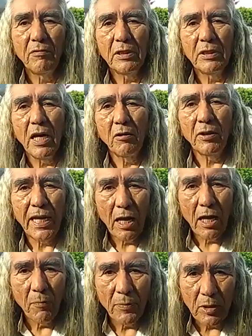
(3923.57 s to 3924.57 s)
not only
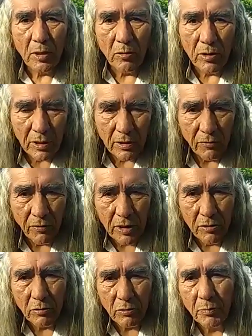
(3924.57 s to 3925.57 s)
help you as
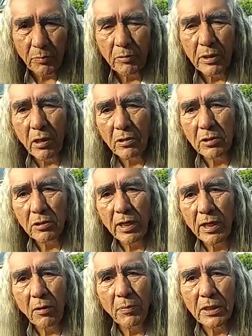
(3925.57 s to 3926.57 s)
individuals, but would also
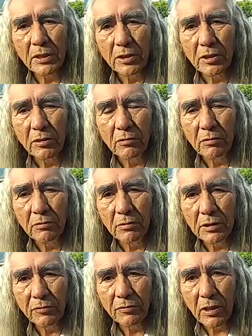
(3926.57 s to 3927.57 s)
help us too,
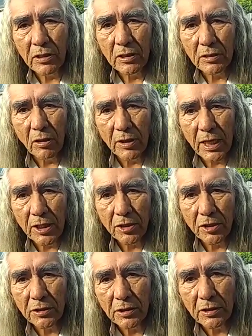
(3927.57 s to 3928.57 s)
as far as
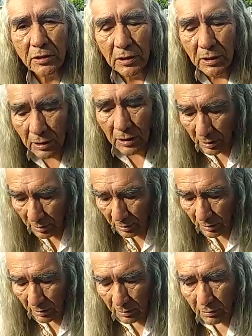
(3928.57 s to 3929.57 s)
donations
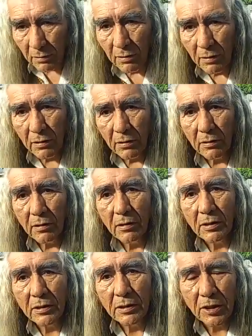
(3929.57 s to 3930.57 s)
and
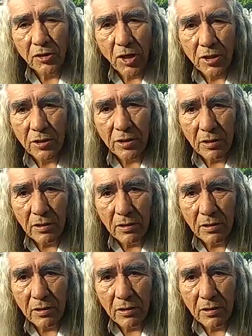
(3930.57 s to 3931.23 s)
suggested